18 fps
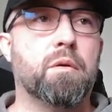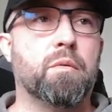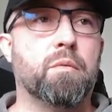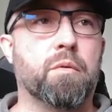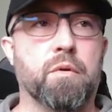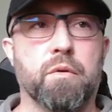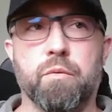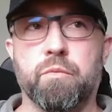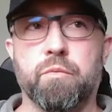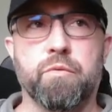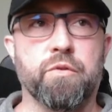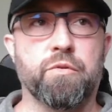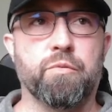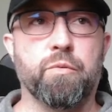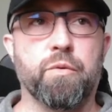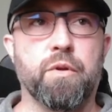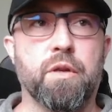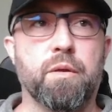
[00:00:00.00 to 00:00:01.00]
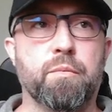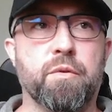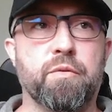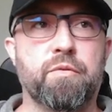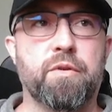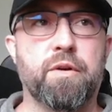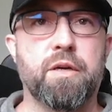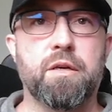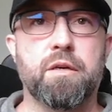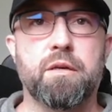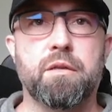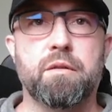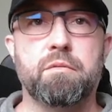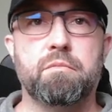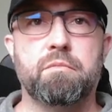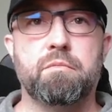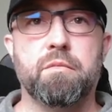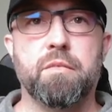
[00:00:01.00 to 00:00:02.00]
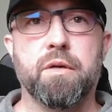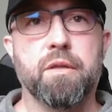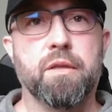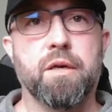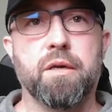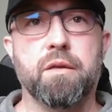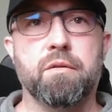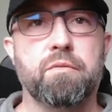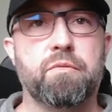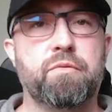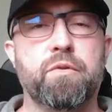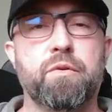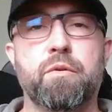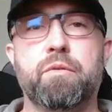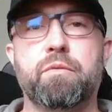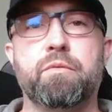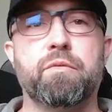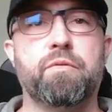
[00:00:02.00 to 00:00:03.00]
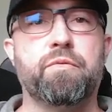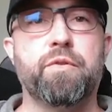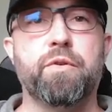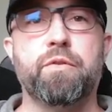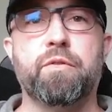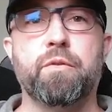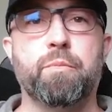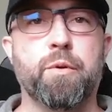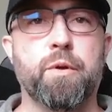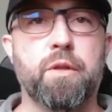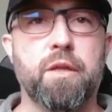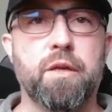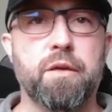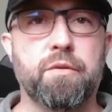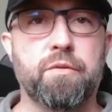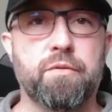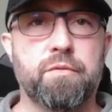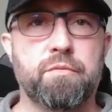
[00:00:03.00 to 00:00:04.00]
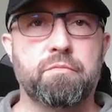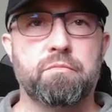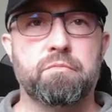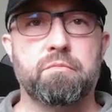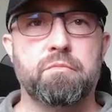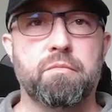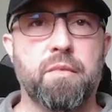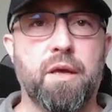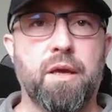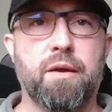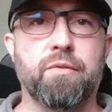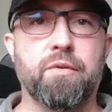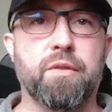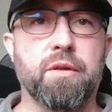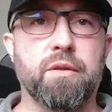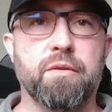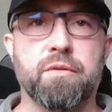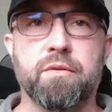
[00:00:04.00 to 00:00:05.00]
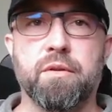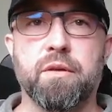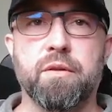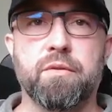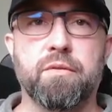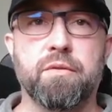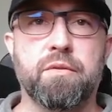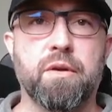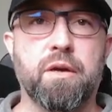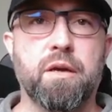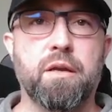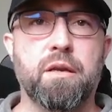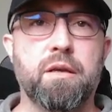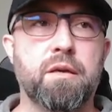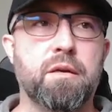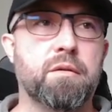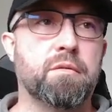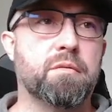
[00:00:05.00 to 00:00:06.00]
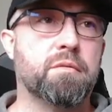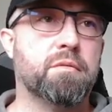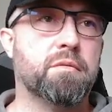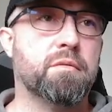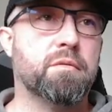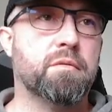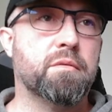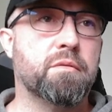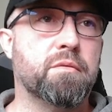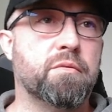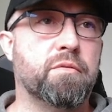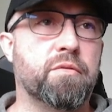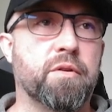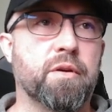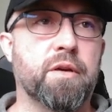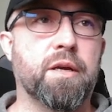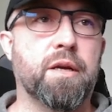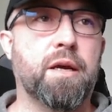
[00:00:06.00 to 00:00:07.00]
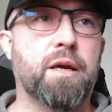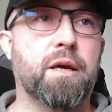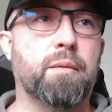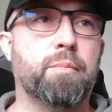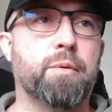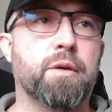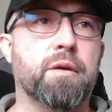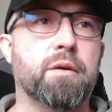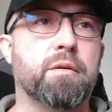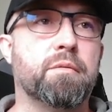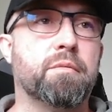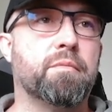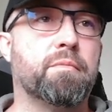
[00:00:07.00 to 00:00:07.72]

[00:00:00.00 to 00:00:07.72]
We're going to just rename the file. Look at that. Few simple clicks. Everything's nice and tidy. Very happy.